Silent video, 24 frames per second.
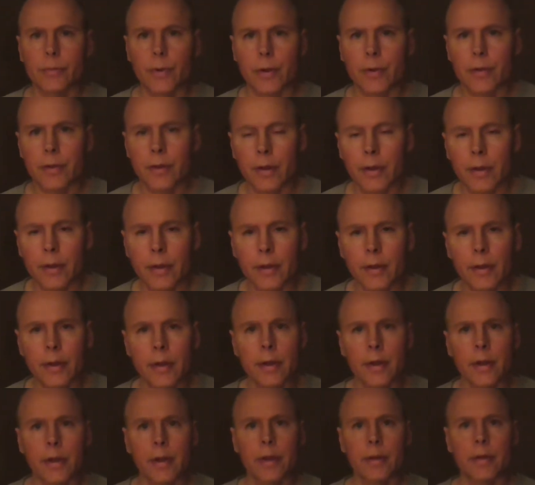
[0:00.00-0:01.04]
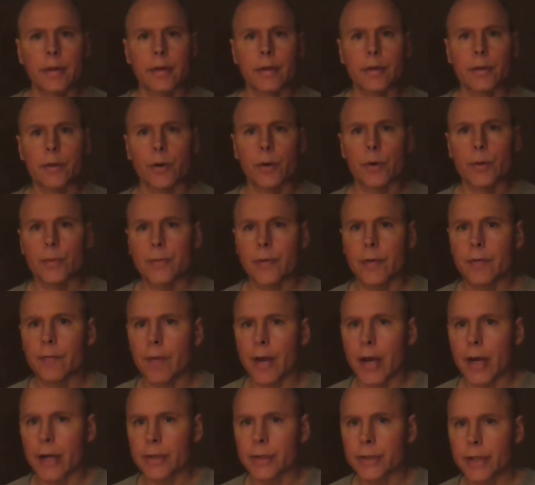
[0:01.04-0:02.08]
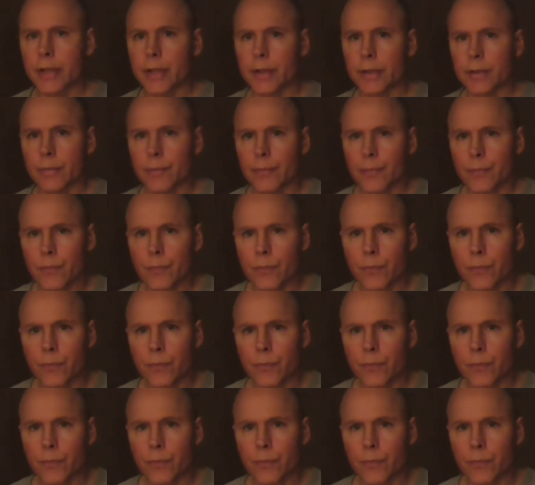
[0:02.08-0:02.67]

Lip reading: with the COVID vaccine."